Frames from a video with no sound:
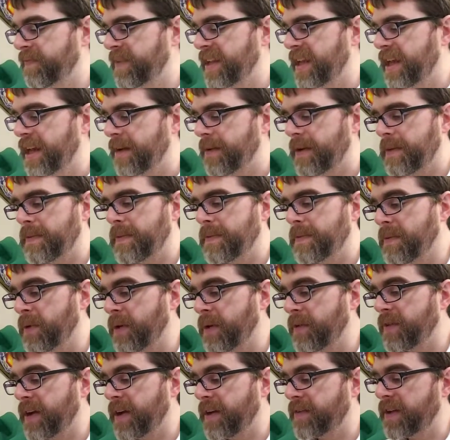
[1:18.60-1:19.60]
Anyway, but
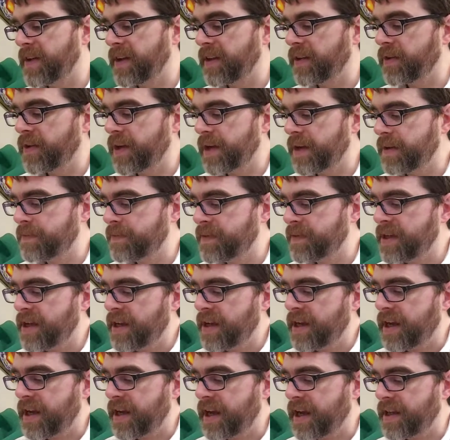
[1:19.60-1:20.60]
0.5 kilograms,
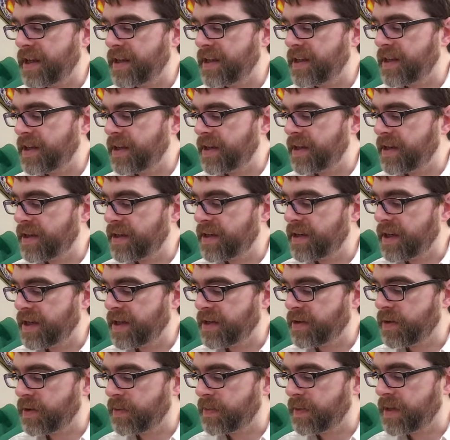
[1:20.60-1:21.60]
and then
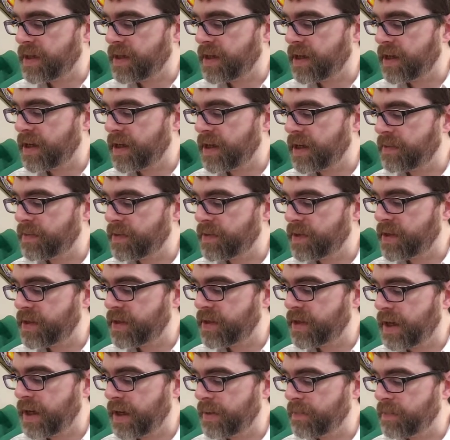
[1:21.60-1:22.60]
that's going to be times
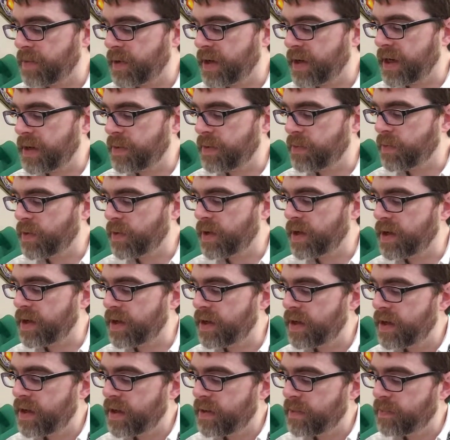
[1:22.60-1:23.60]
9.81
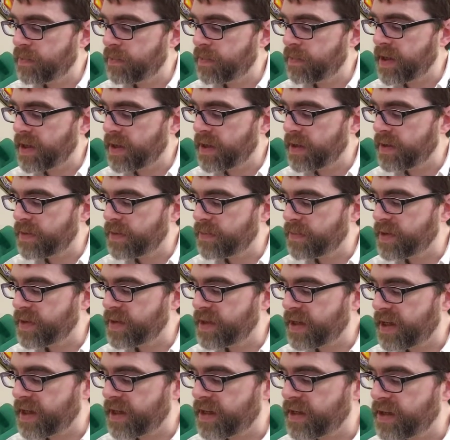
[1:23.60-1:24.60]
meters per
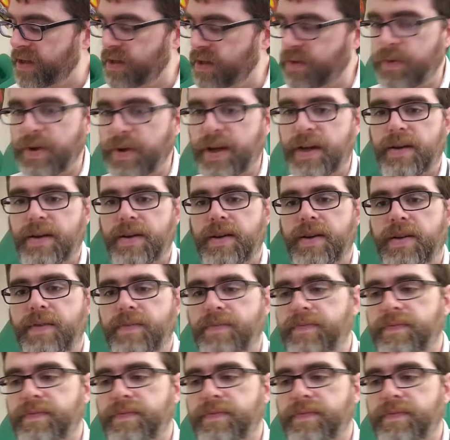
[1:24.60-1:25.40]
second squared.